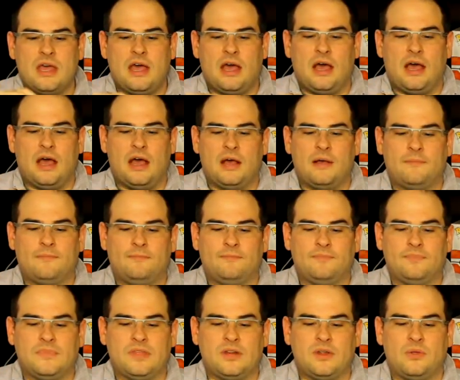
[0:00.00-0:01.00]
they're
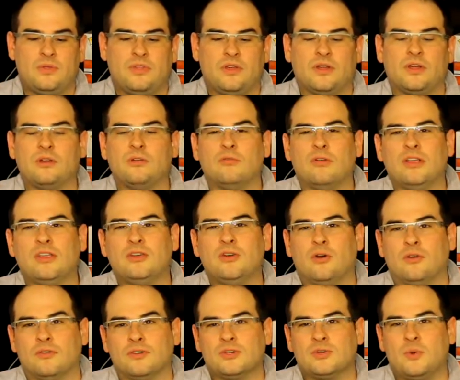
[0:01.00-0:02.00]
going to run you
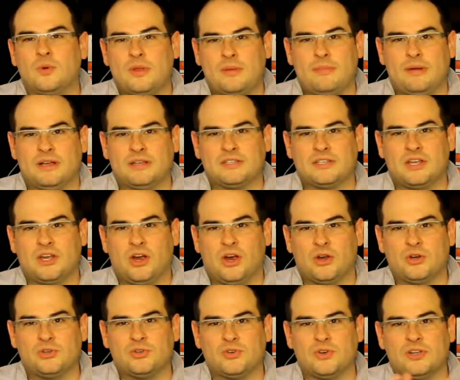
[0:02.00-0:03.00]
over $20 a
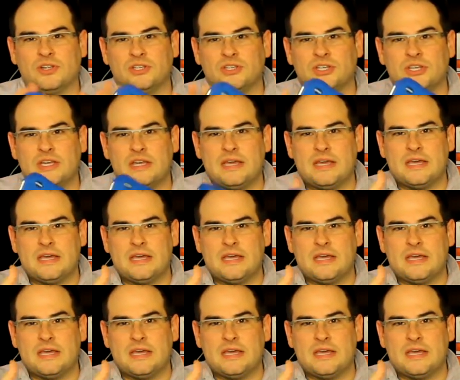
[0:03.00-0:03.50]
cartridge.